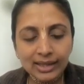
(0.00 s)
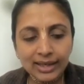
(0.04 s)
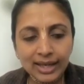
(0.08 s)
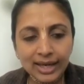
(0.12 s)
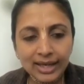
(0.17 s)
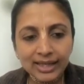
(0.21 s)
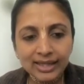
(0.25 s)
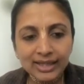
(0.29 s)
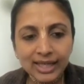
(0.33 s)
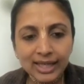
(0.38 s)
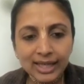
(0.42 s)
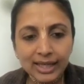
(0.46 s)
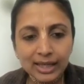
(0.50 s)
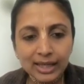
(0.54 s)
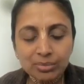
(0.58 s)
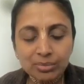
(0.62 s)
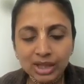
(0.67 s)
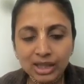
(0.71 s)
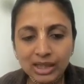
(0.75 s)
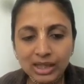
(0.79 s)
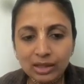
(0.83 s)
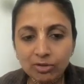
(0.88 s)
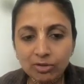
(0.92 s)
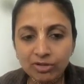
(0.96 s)
9 a.m.
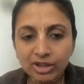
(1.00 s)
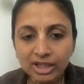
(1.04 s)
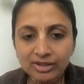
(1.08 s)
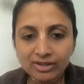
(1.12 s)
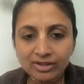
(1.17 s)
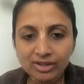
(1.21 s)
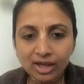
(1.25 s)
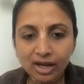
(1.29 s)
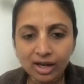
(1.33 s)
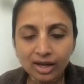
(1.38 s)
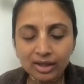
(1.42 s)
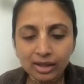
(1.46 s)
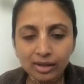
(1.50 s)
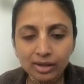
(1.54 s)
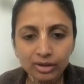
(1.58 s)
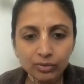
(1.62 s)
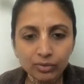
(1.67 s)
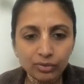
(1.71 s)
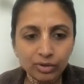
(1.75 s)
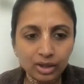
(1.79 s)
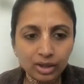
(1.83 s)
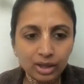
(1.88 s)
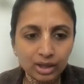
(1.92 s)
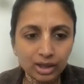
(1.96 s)
till we start
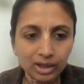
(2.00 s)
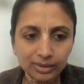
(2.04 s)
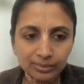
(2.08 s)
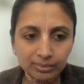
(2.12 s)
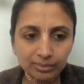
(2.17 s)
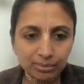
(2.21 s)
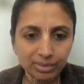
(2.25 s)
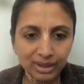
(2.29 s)
our work.